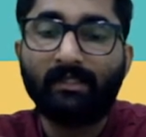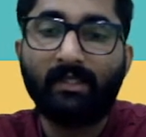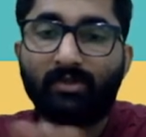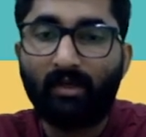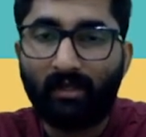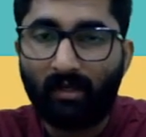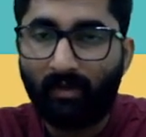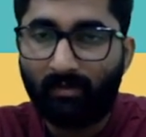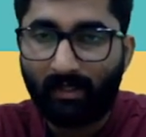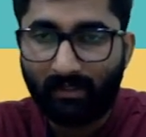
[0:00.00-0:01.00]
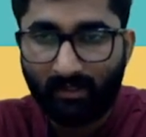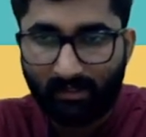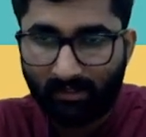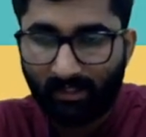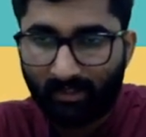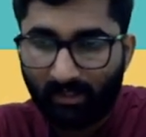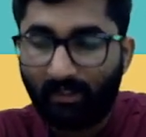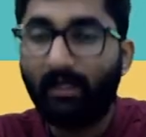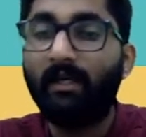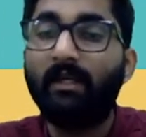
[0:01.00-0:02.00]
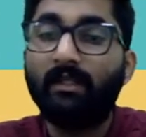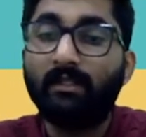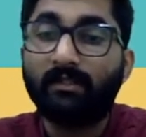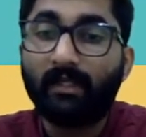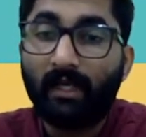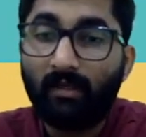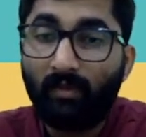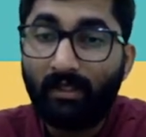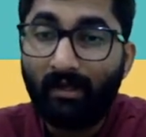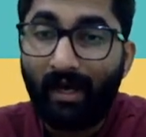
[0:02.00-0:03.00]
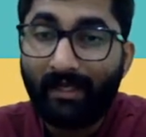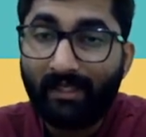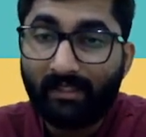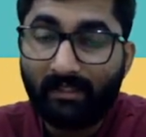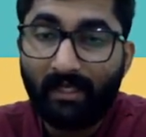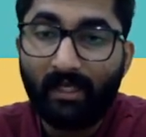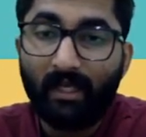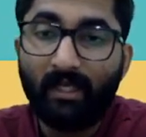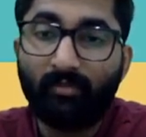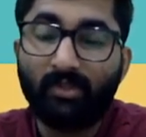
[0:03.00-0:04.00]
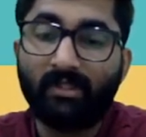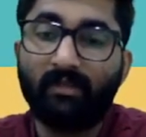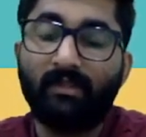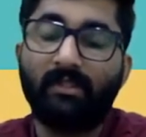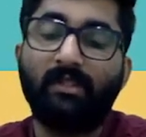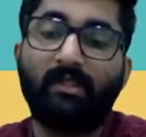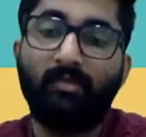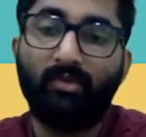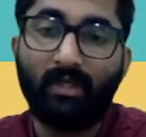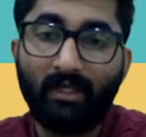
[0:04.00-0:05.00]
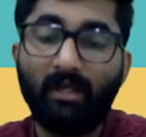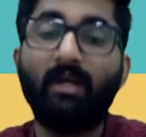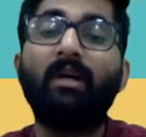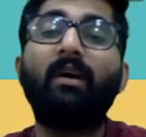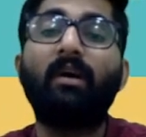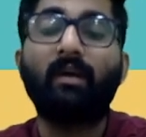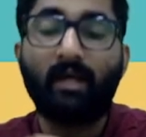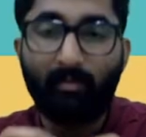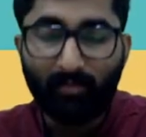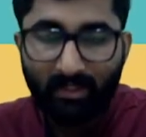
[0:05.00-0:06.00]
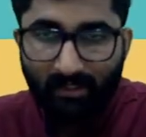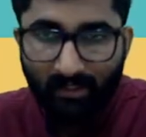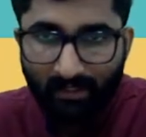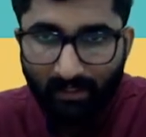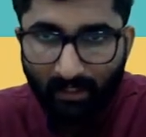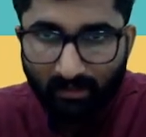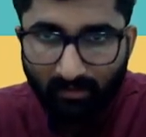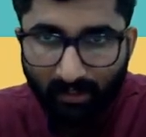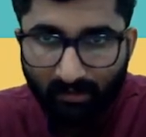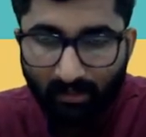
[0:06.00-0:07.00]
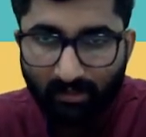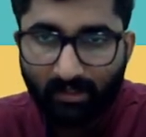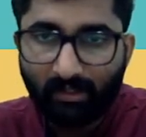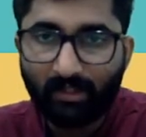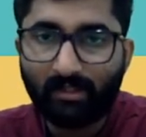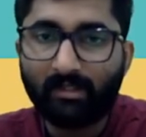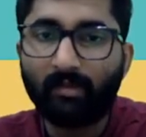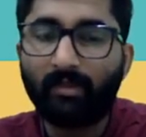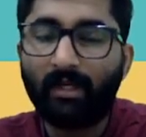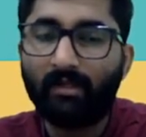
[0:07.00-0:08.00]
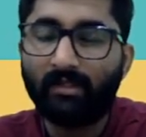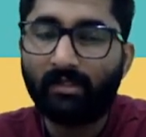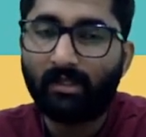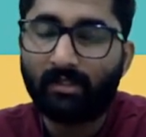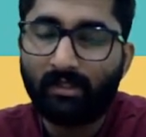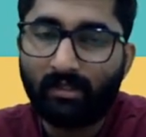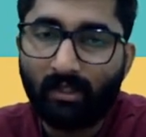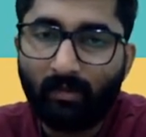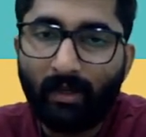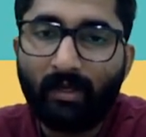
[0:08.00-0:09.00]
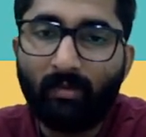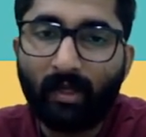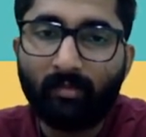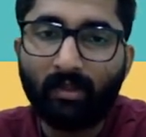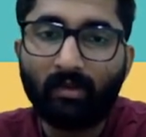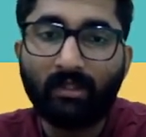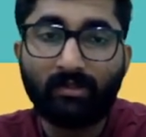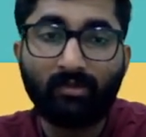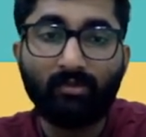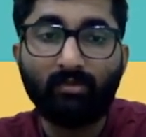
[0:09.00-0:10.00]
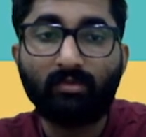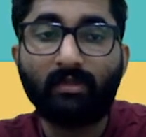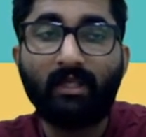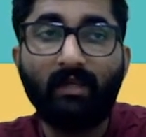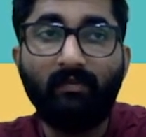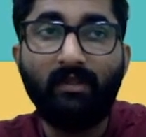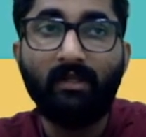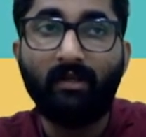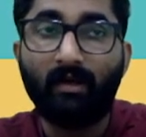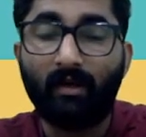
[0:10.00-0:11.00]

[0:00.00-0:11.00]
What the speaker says: is not required to take the registration. Second one, ISD, input service distributor. Compulsory, he has to take the registration. Separate registration is required. Why? Because to give the